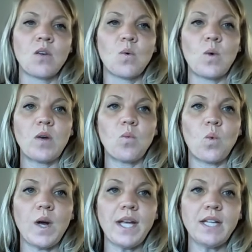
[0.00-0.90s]
When
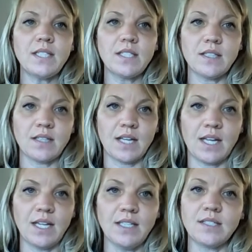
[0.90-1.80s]
white
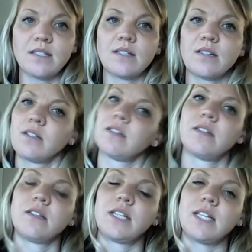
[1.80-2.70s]
light
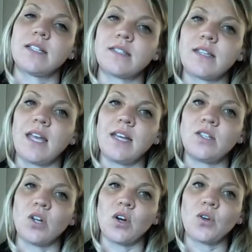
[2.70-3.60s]
hits a
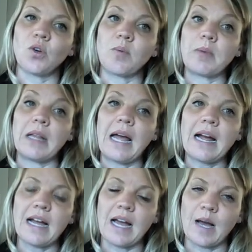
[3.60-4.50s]
dark or
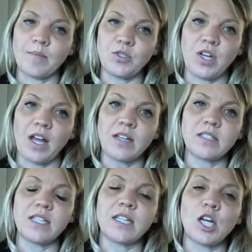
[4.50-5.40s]
black
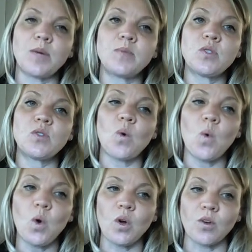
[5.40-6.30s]
object, it
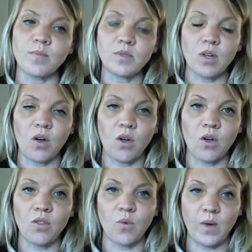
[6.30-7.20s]
absorbs
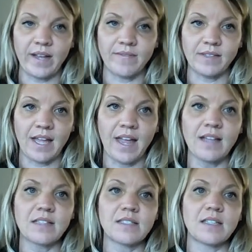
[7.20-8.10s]
all the
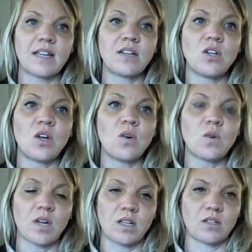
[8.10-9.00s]
wavelengths and no
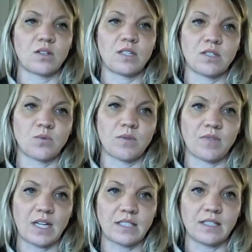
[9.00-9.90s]
color is
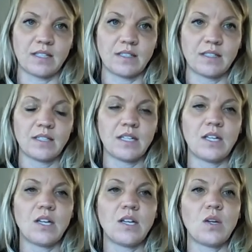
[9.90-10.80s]
reflected.
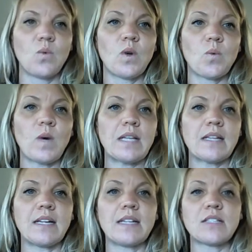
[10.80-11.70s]
When white
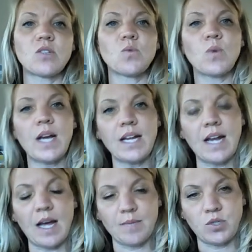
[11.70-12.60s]
light hits a red
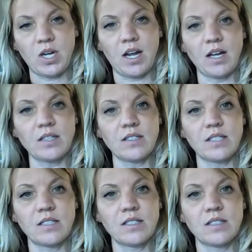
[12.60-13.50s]
object,